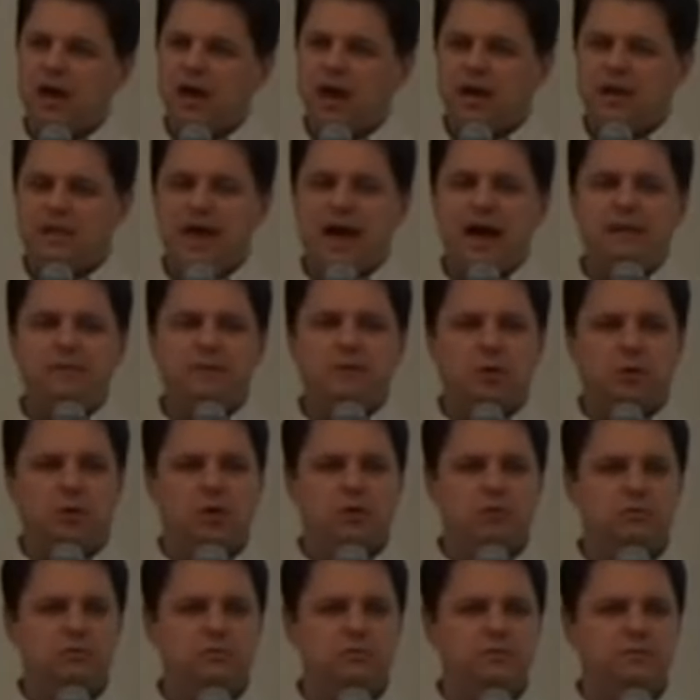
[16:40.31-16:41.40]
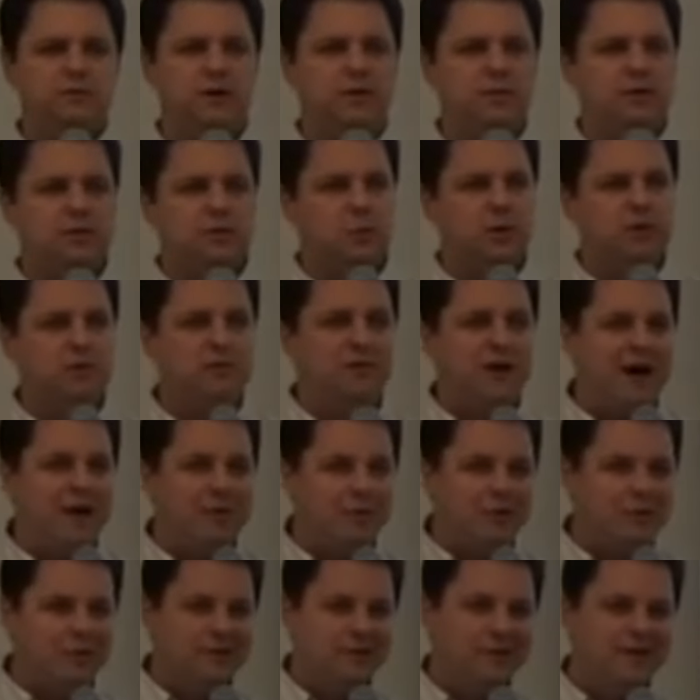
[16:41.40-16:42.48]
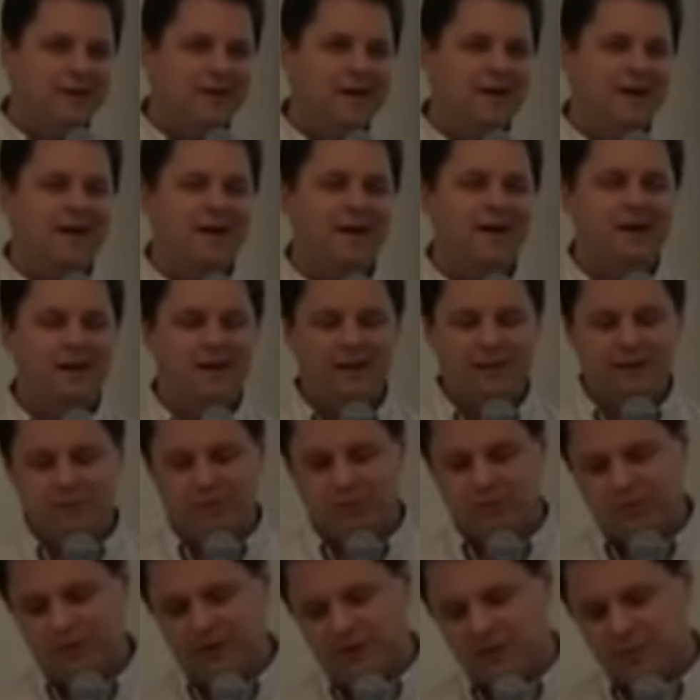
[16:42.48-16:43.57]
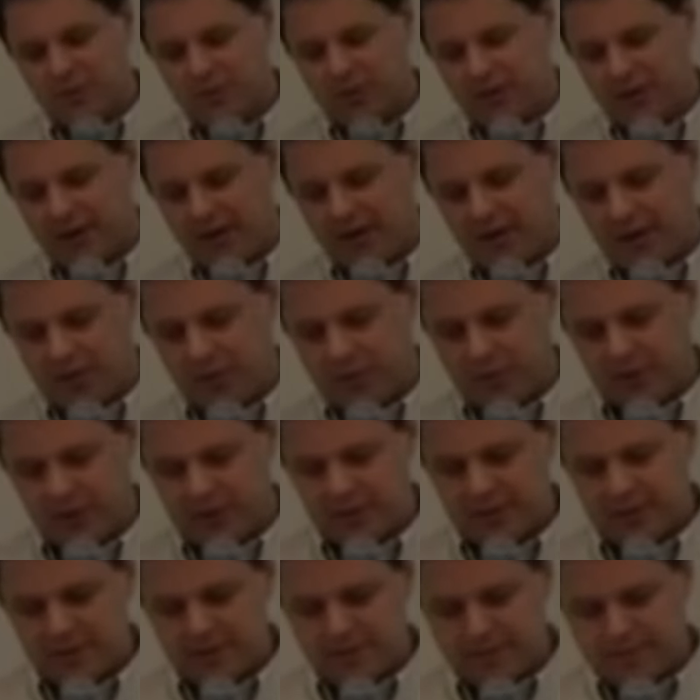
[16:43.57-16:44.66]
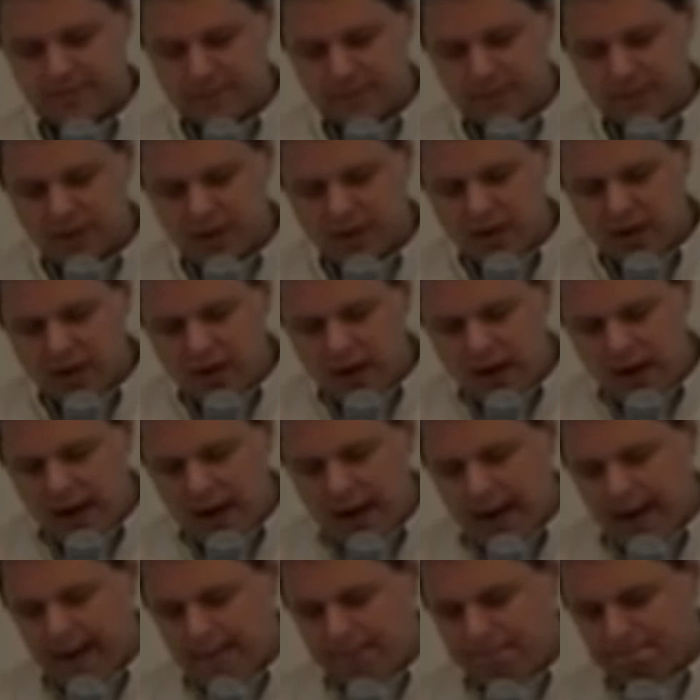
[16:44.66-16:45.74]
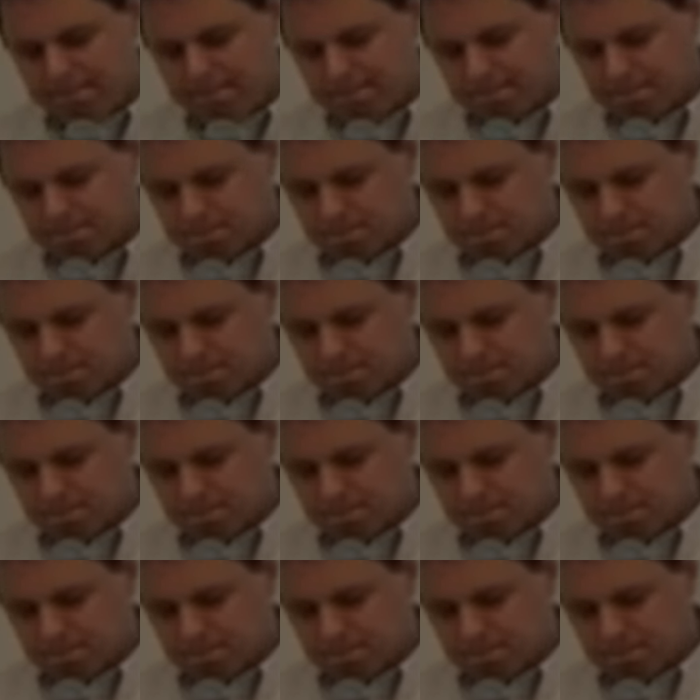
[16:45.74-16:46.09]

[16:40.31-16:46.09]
and that quote very much went viral uh, in both Facebook and other places. Um,